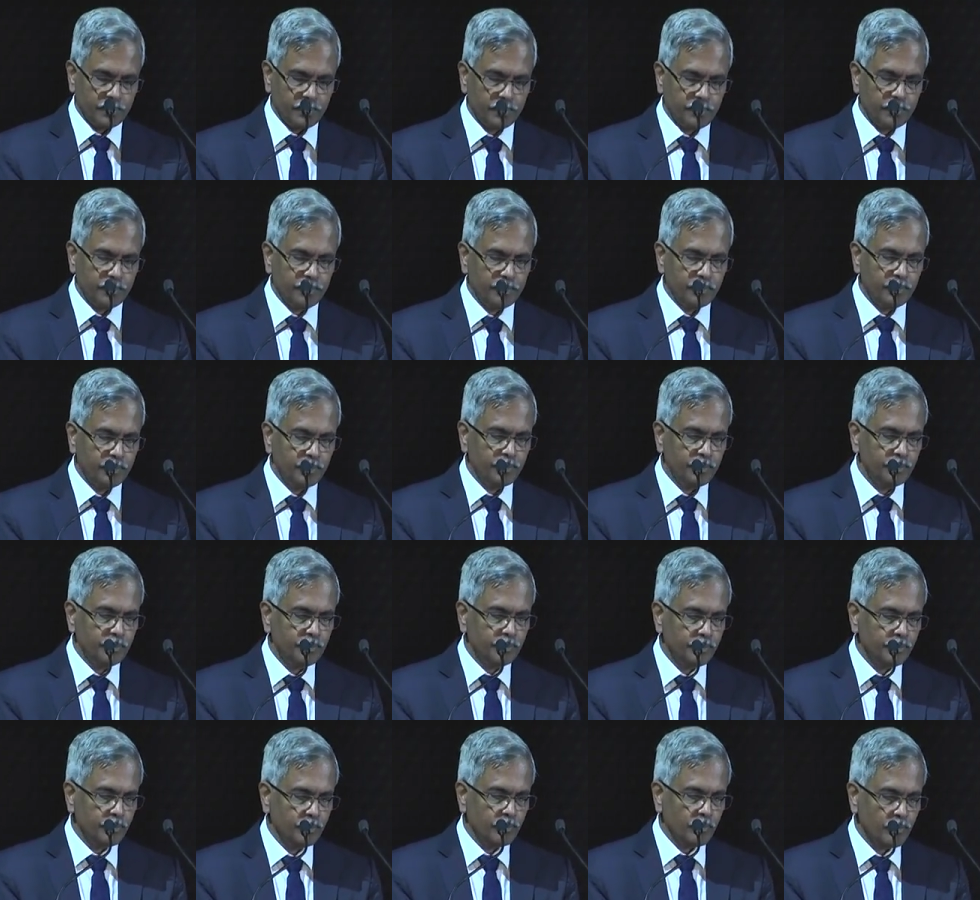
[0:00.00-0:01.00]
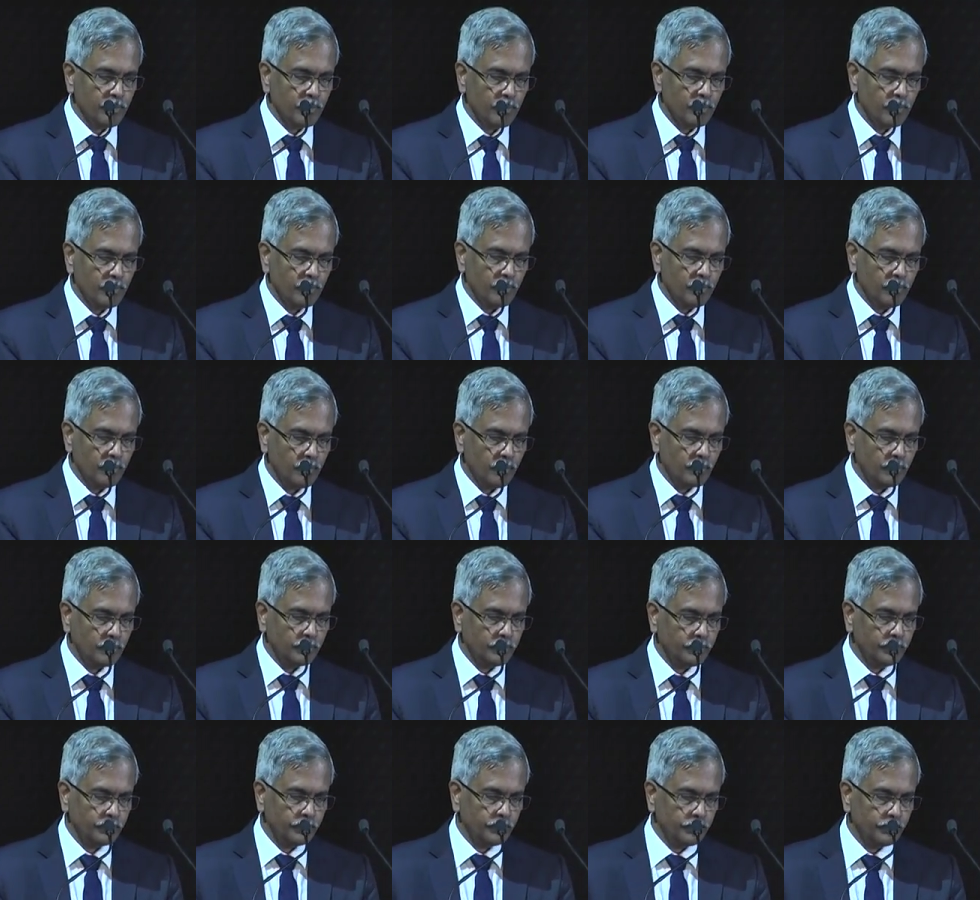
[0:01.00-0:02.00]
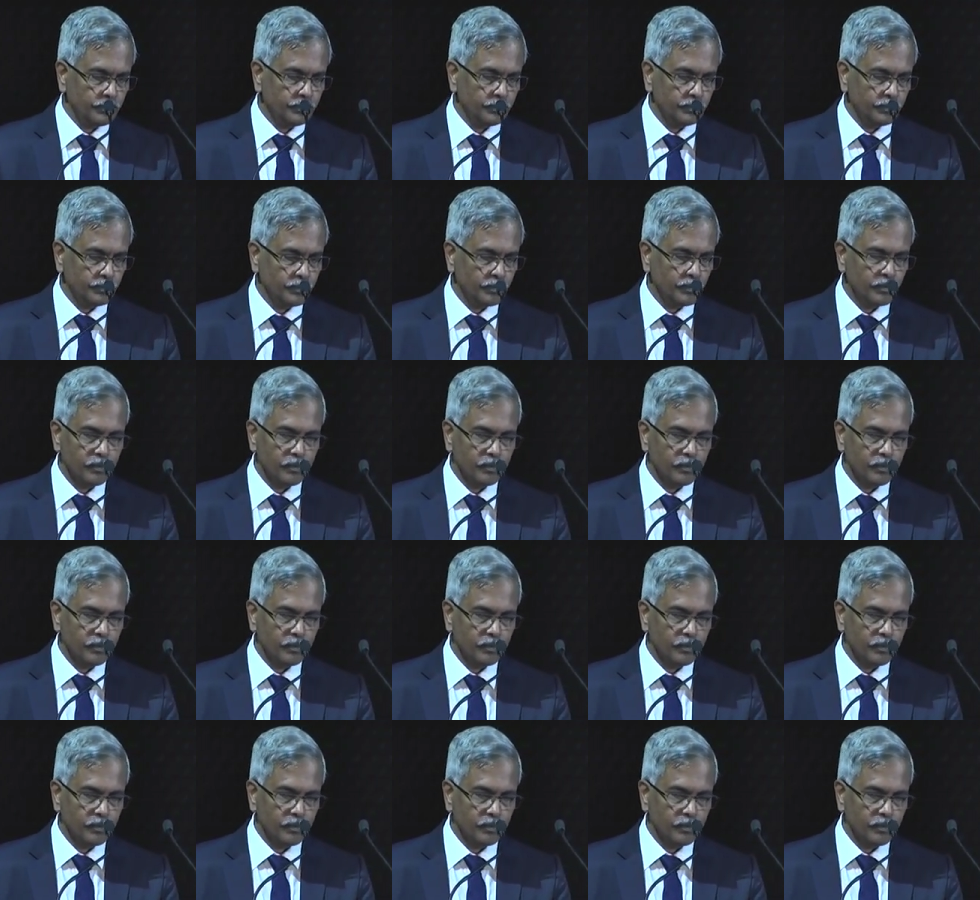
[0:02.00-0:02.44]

(silence)